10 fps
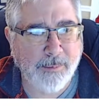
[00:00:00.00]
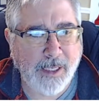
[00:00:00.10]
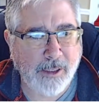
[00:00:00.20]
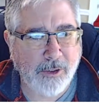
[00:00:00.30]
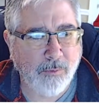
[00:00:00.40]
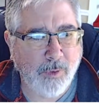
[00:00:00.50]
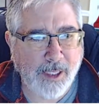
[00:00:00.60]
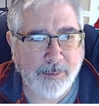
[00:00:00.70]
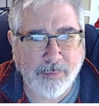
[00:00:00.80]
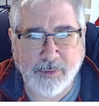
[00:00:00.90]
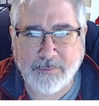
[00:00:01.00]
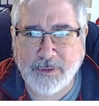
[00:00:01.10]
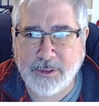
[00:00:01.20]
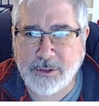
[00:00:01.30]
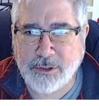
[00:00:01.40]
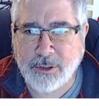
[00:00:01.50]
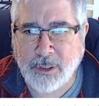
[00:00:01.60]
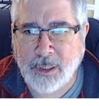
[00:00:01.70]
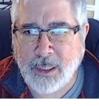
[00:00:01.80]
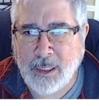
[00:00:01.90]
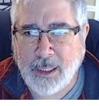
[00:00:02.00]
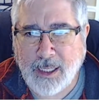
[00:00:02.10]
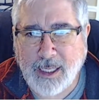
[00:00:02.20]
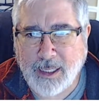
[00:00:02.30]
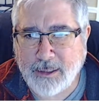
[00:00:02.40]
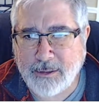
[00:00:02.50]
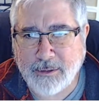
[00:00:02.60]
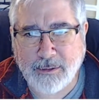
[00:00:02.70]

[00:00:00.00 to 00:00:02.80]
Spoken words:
about your white privilege, and